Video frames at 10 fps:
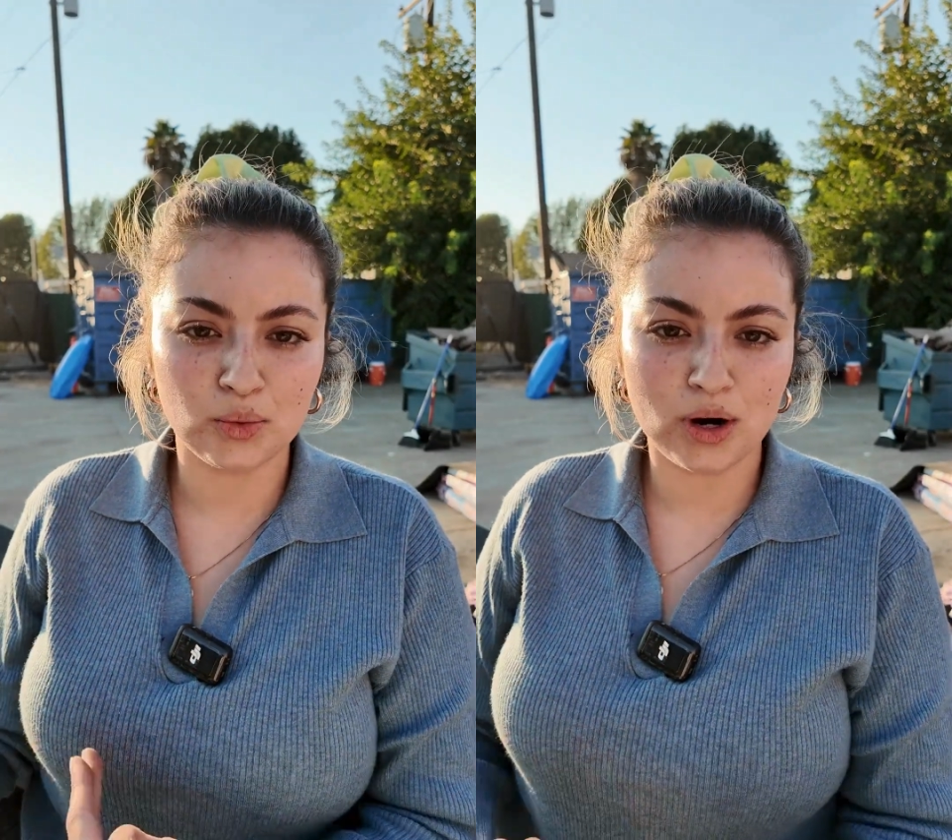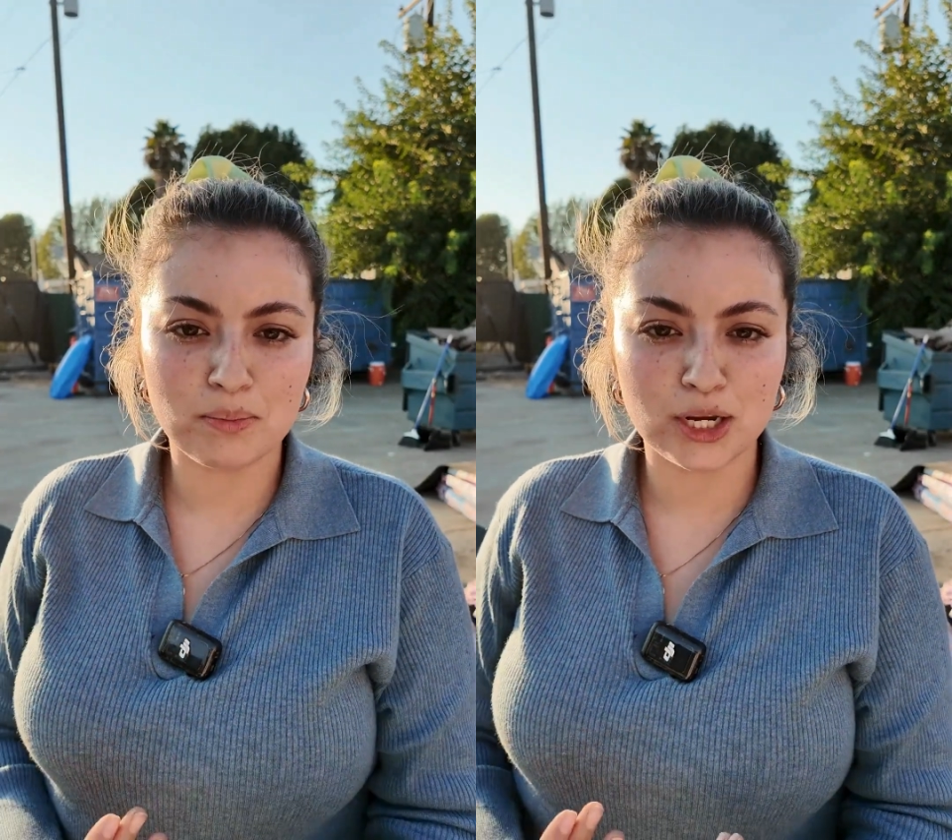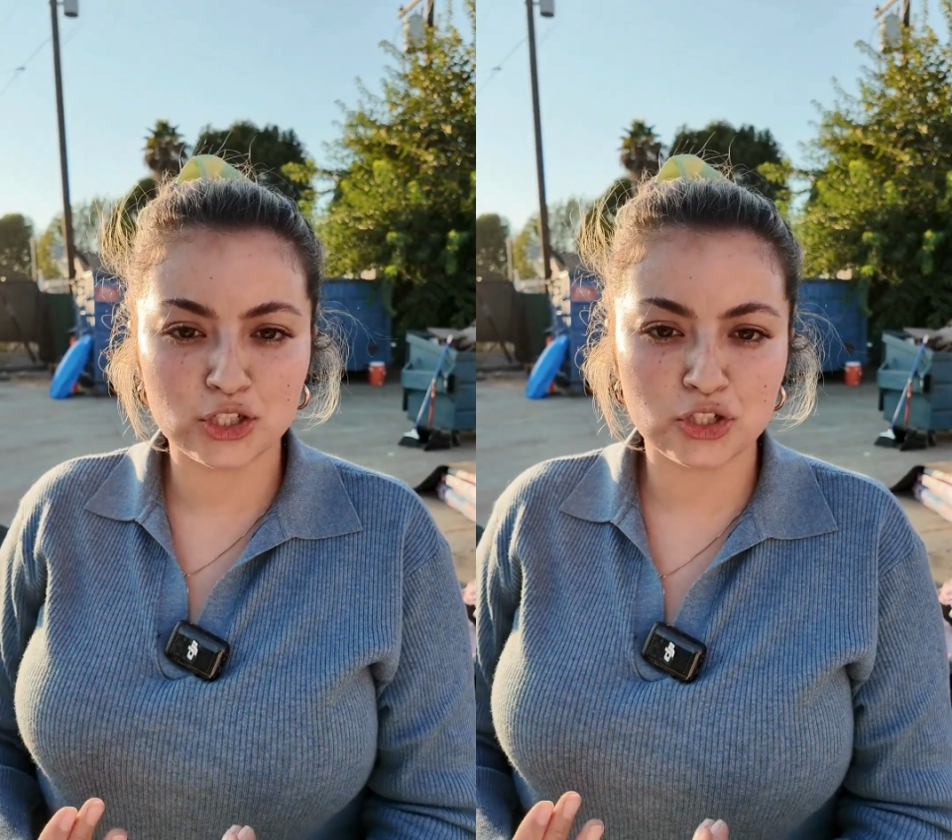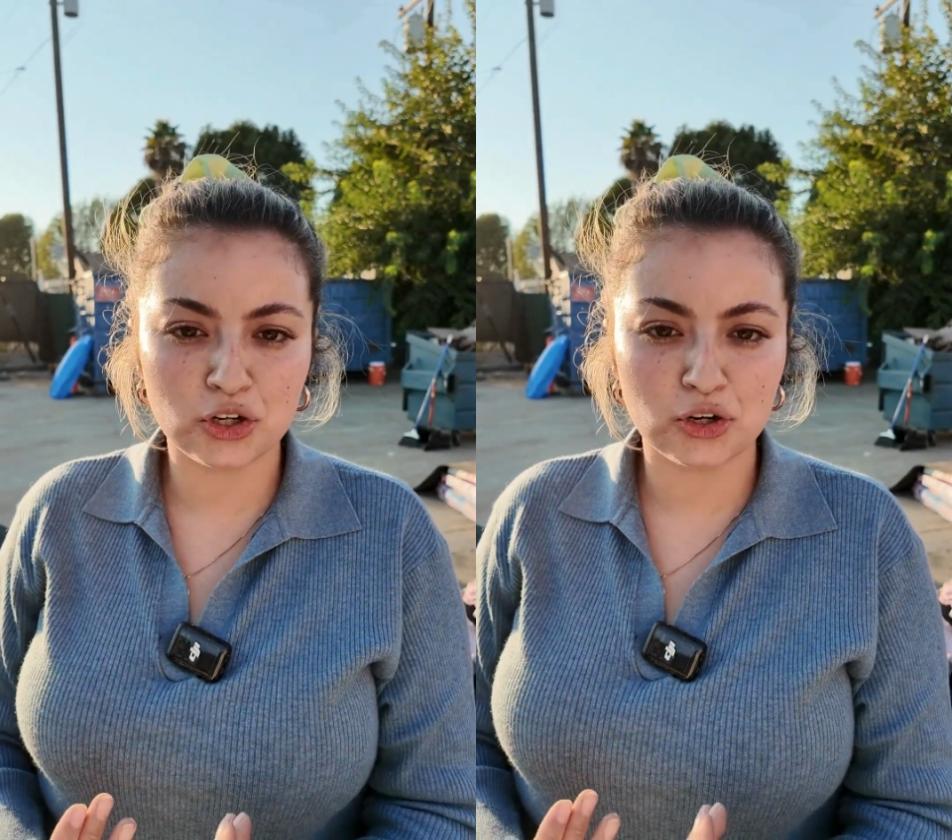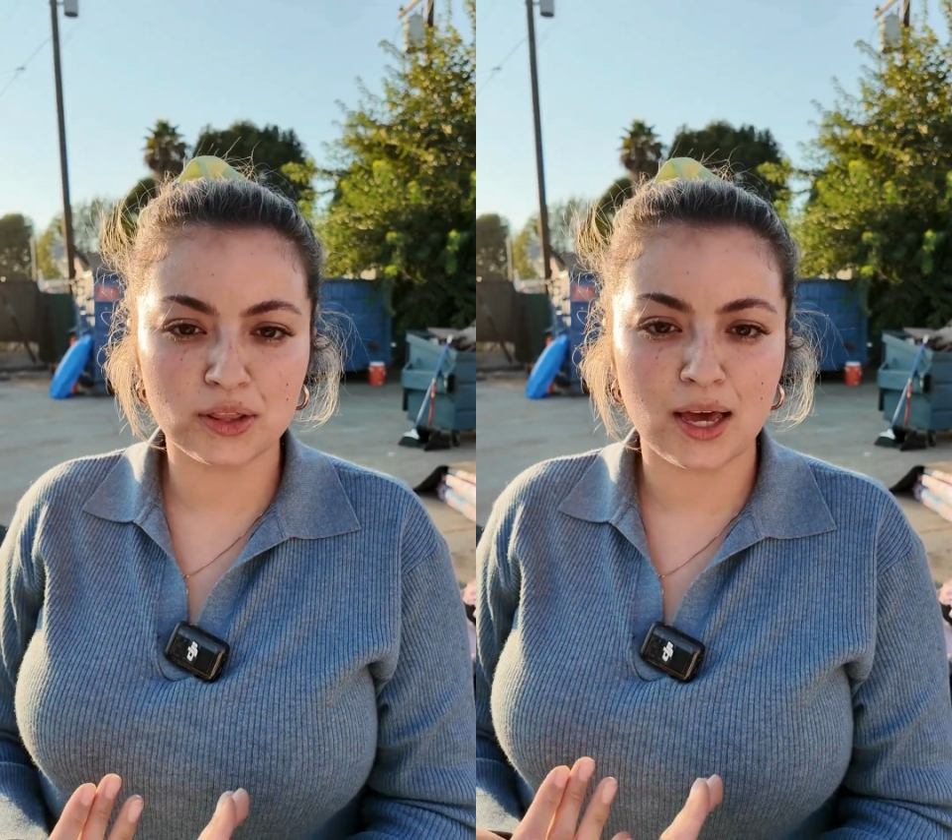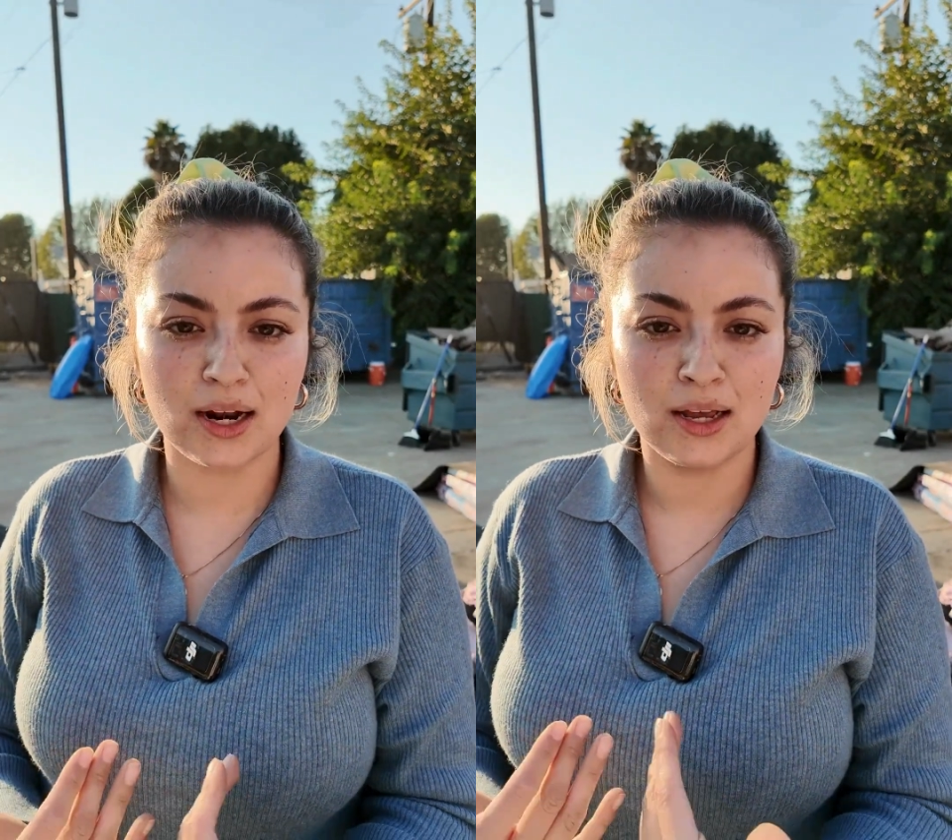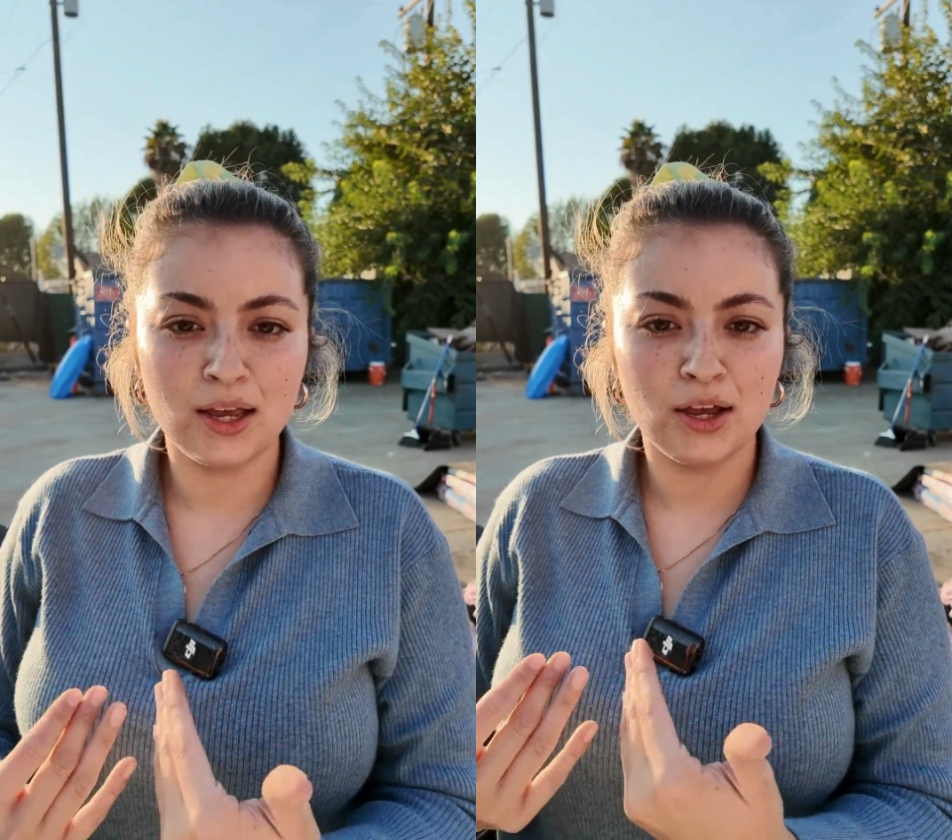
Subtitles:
you want to make sure that